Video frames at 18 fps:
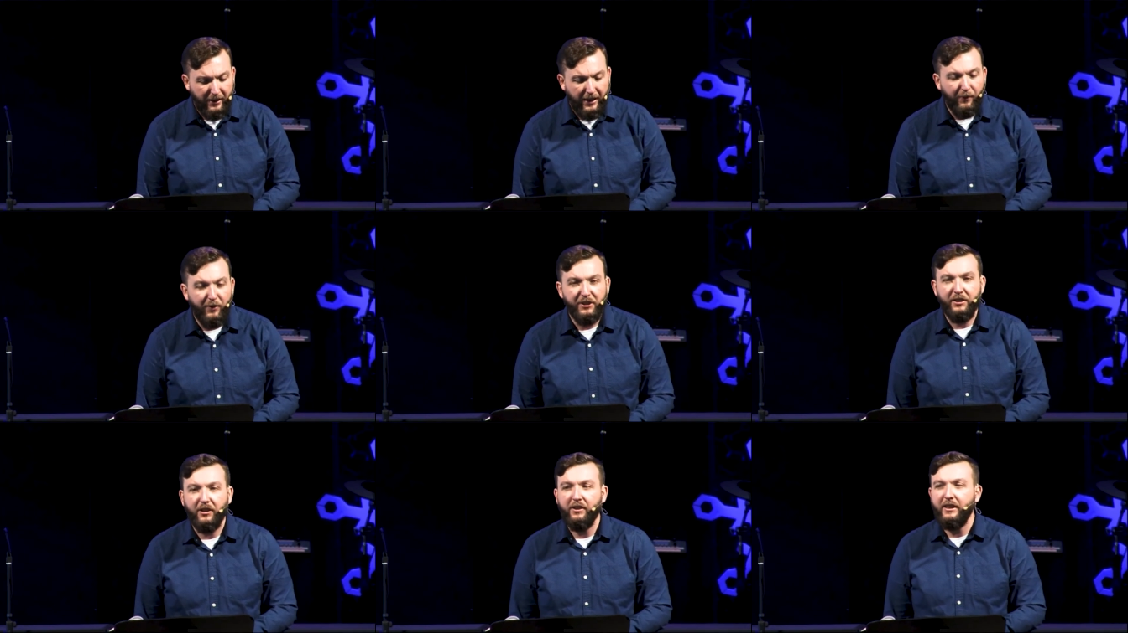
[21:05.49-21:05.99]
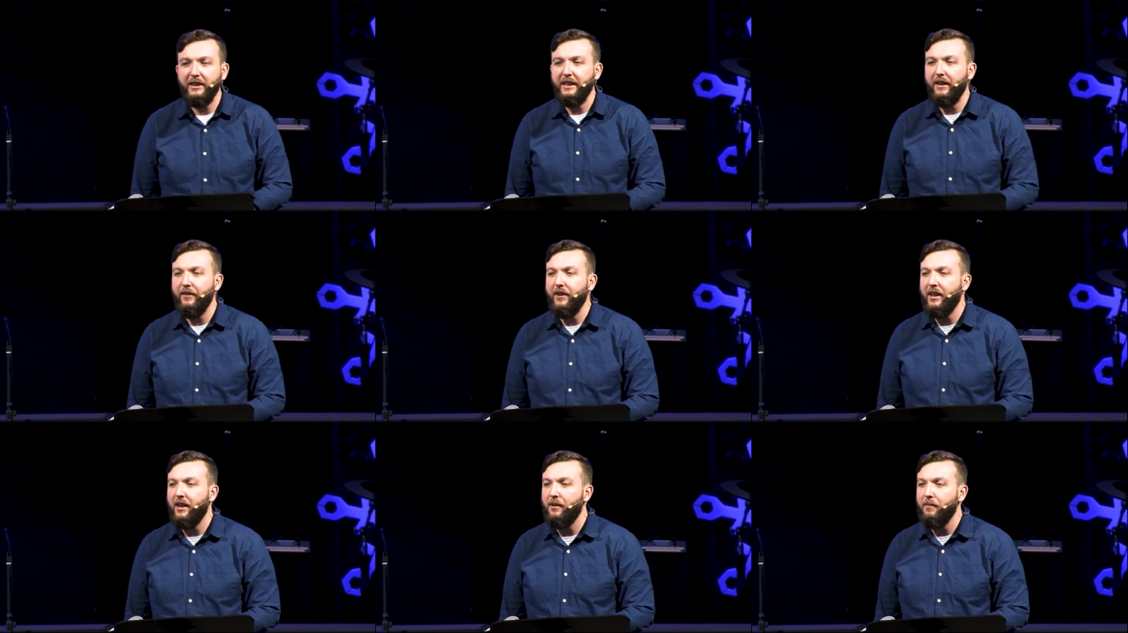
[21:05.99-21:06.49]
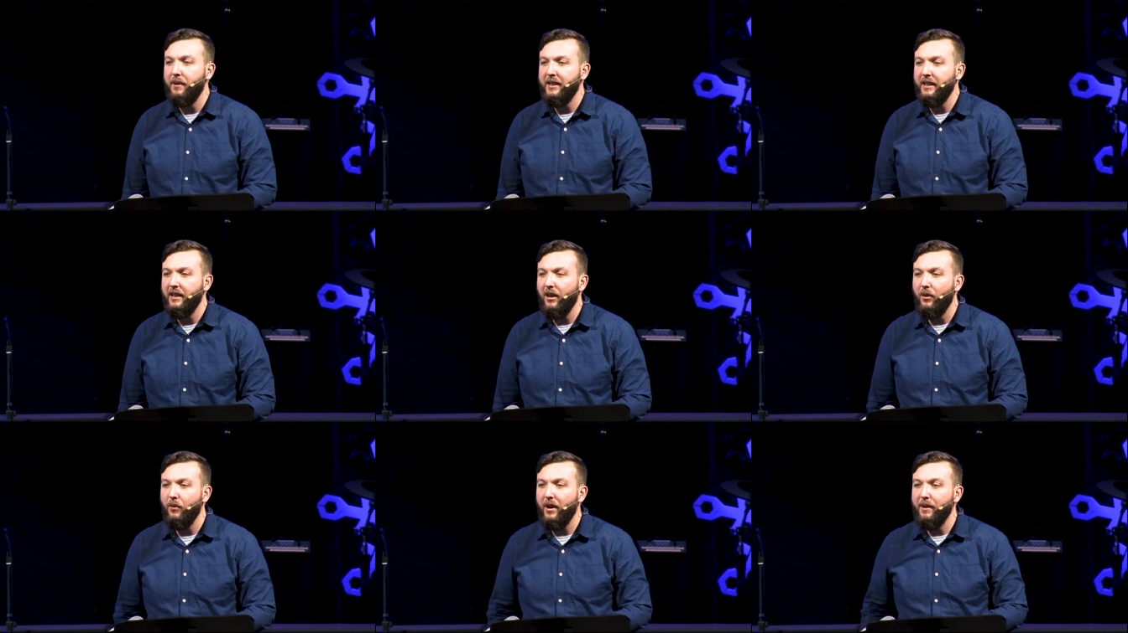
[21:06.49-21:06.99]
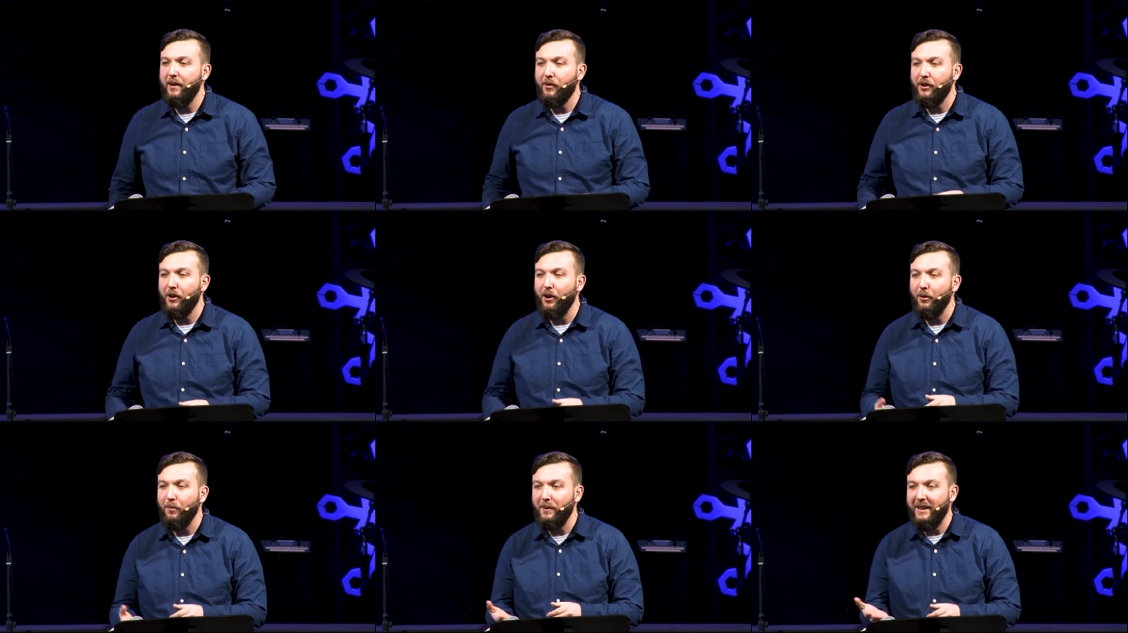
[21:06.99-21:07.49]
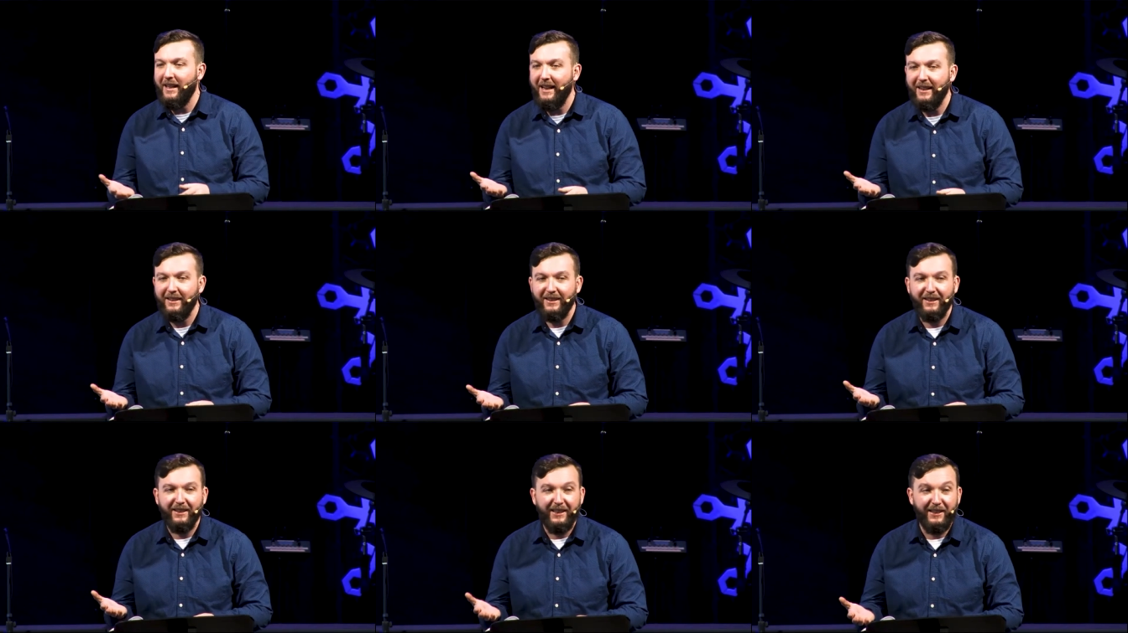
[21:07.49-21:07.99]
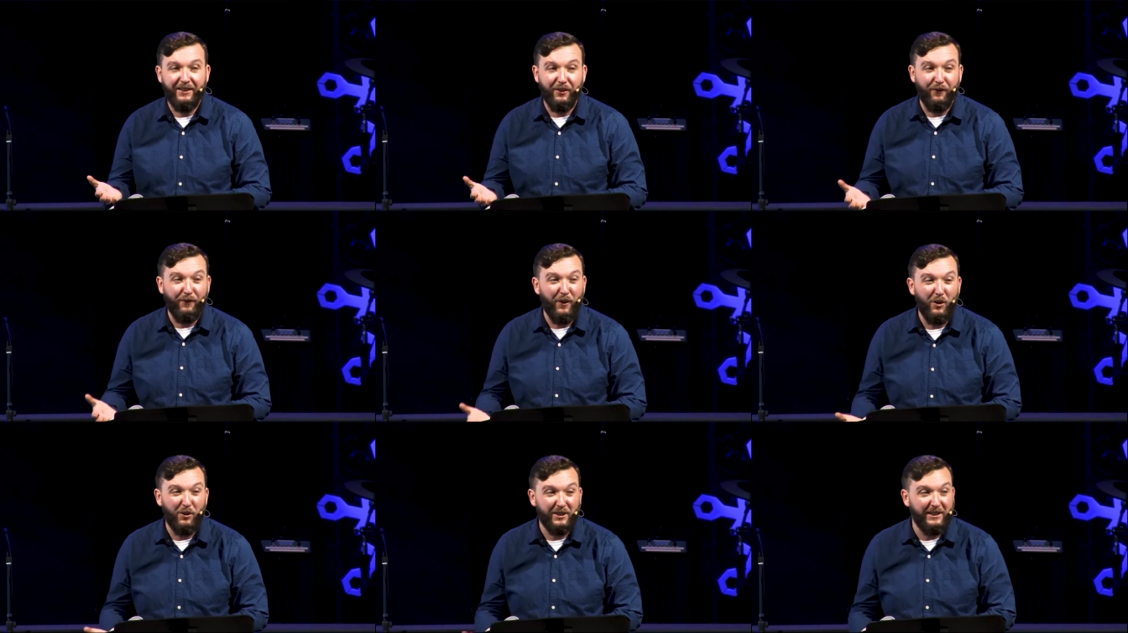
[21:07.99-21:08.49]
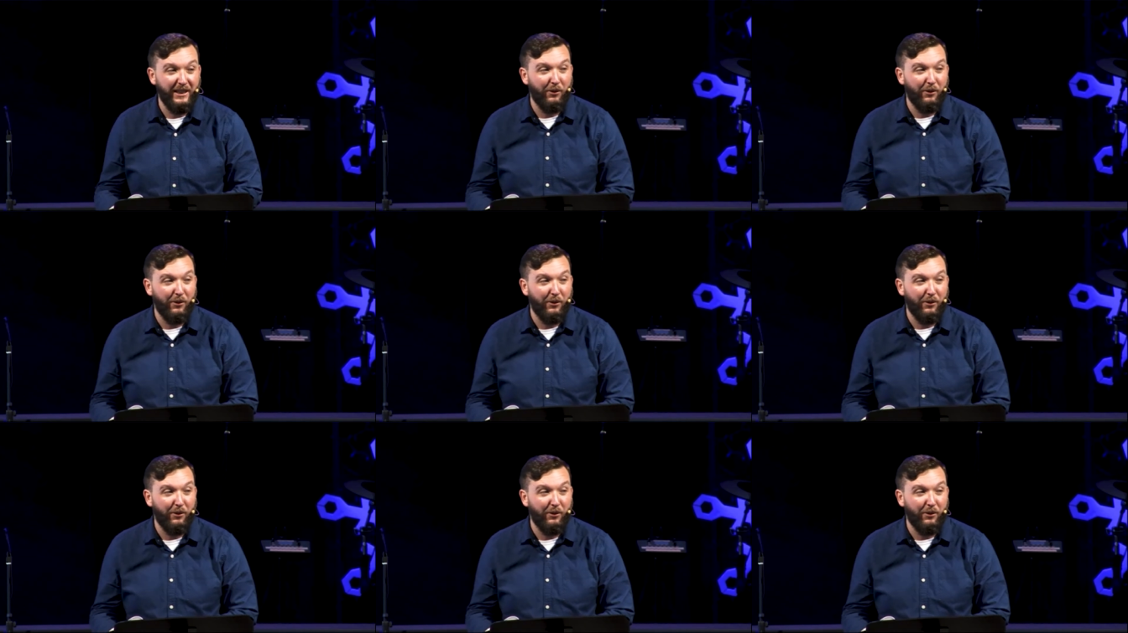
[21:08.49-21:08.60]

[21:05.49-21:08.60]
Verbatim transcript: And we started giving our money away more open handedly to folks